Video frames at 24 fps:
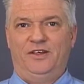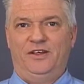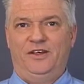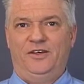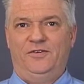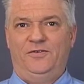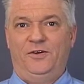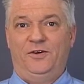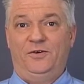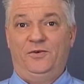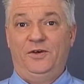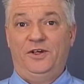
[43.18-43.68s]

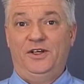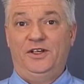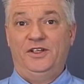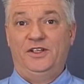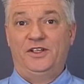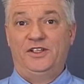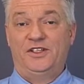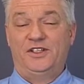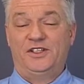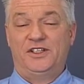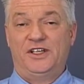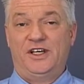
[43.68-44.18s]
If you read
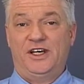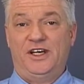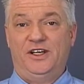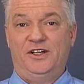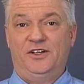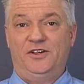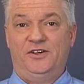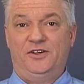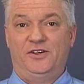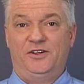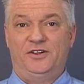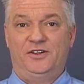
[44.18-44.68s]
the
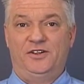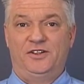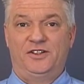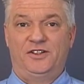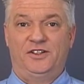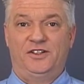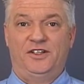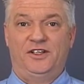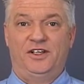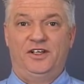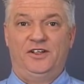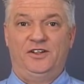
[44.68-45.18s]

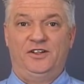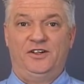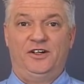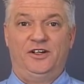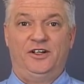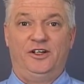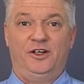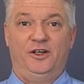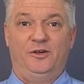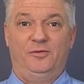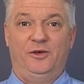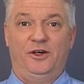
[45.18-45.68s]
standards, they
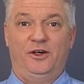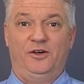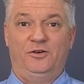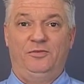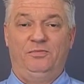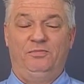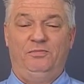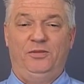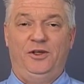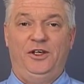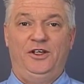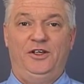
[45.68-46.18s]
talk about
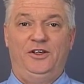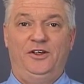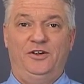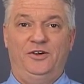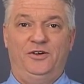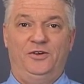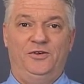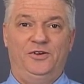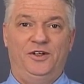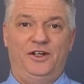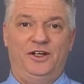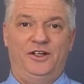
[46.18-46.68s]

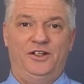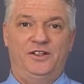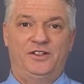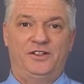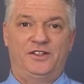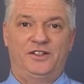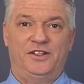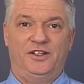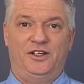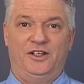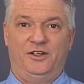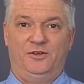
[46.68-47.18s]

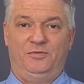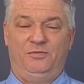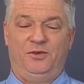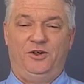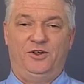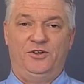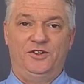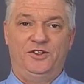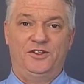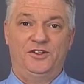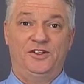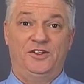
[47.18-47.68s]
PicoNets and
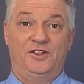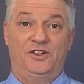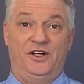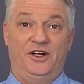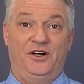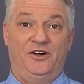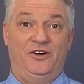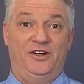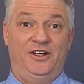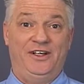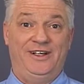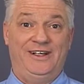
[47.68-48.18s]
personal
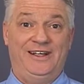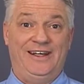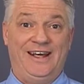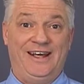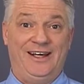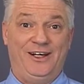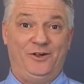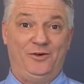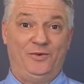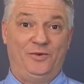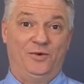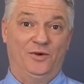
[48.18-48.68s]
area
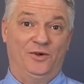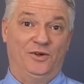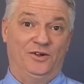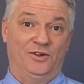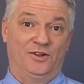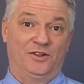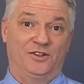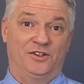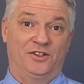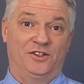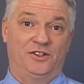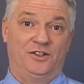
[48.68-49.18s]

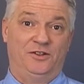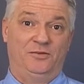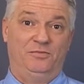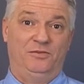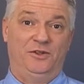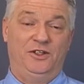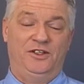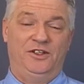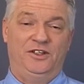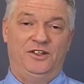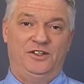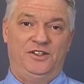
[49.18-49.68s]
networks
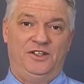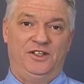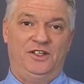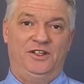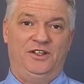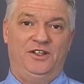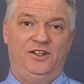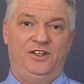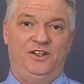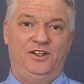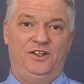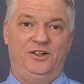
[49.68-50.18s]
because,
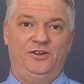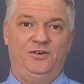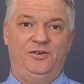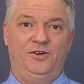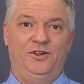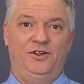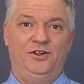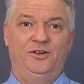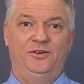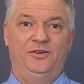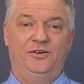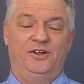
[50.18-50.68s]
in
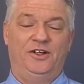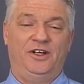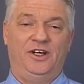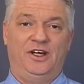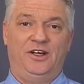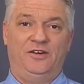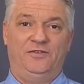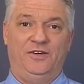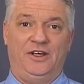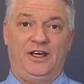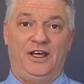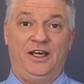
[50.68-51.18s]
theory, you can
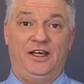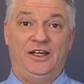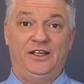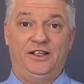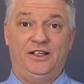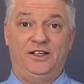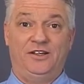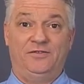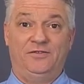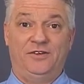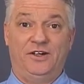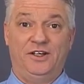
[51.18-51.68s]
have eight
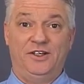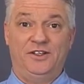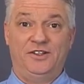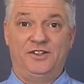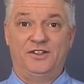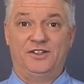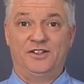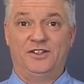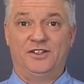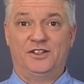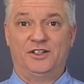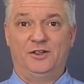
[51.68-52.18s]

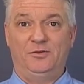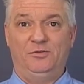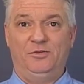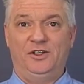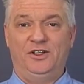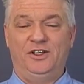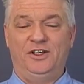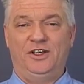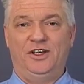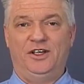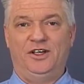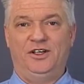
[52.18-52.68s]
devices
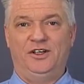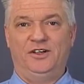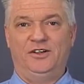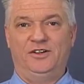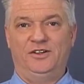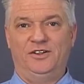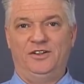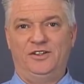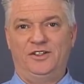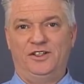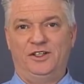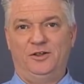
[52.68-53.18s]
communicating
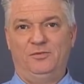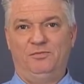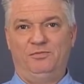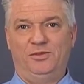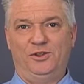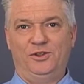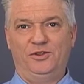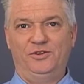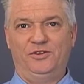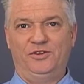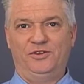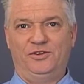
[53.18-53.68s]
on the same
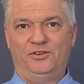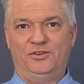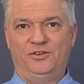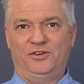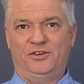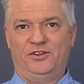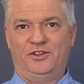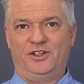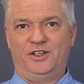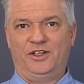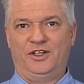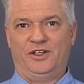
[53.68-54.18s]

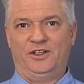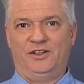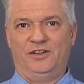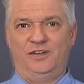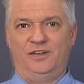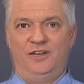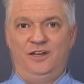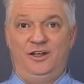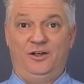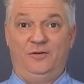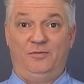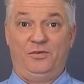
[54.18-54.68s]
Bluetooth
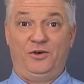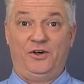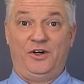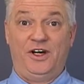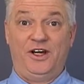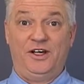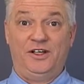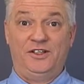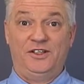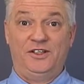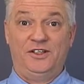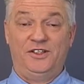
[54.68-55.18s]
channel. In
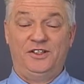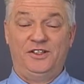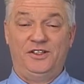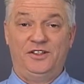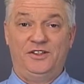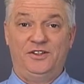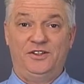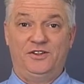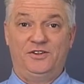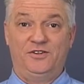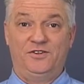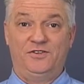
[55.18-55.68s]
practice,
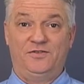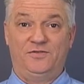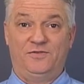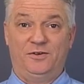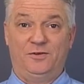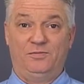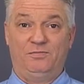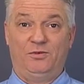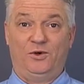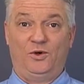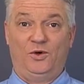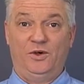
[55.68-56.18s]
it's used for
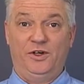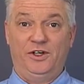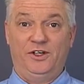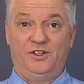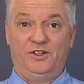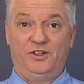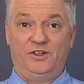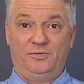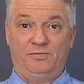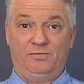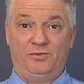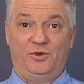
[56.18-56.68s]

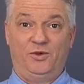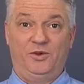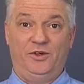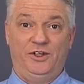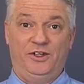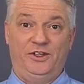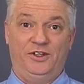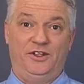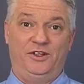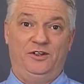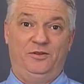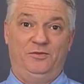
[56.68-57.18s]
point to
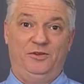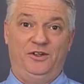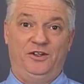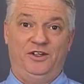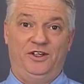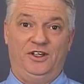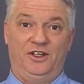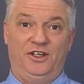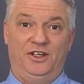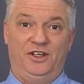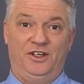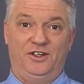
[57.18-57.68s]
point
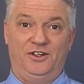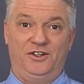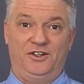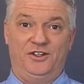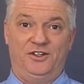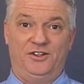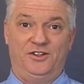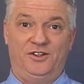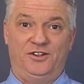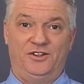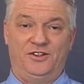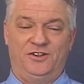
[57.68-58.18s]

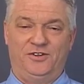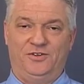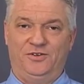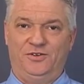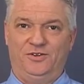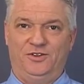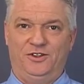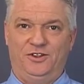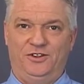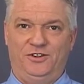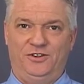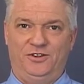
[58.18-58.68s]
communications. There are
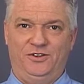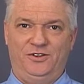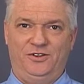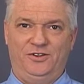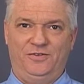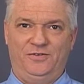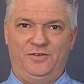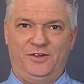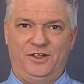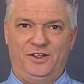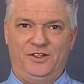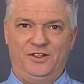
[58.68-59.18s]
only two
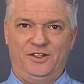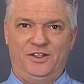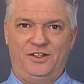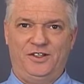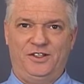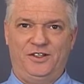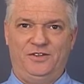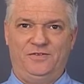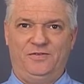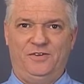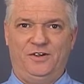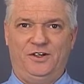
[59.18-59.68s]
devices
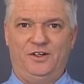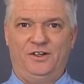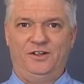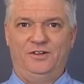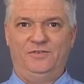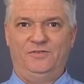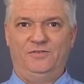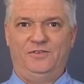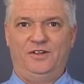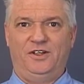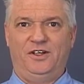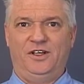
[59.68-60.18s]

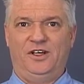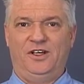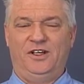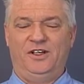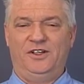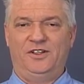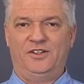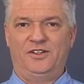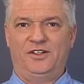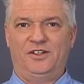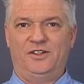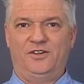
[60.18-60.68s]
involved, and
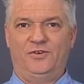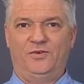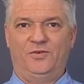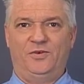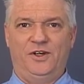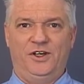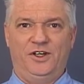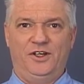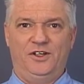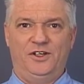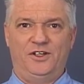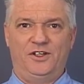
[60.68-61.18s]
it's at a
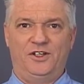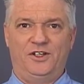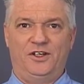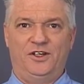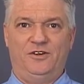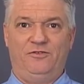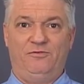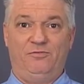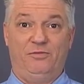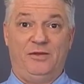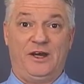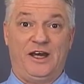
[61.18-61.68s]
range
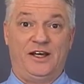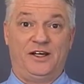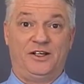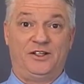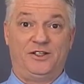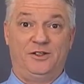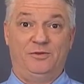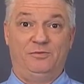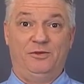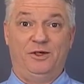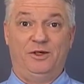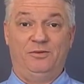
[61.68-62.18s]
of
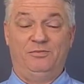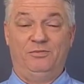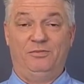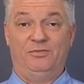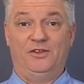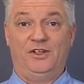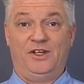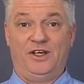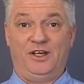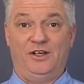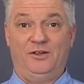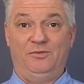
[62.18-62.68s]
maximum
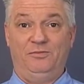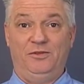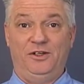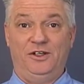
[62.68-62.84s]
10